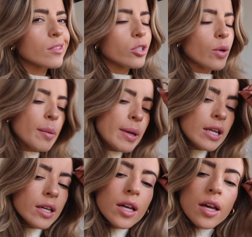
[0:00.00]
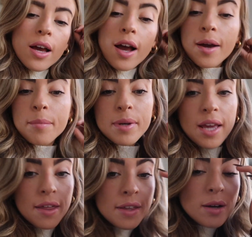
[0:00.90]
Do you know what I mean? Um, but
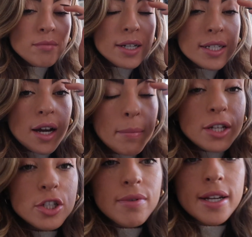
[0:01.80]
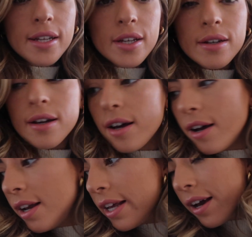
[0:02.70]
yeah, I think I'm ready. I'm actually ready
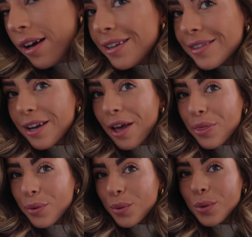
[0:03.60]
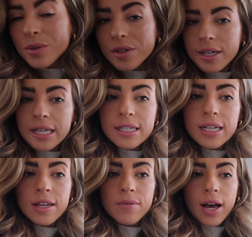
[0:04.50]
earlier than I thought. I need to
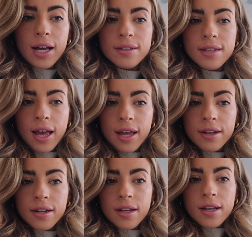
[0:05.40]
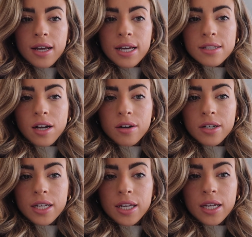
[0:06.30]
leave at ten. It's
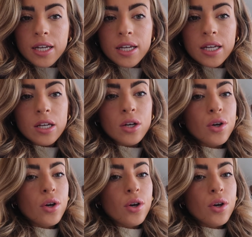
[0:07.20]
currently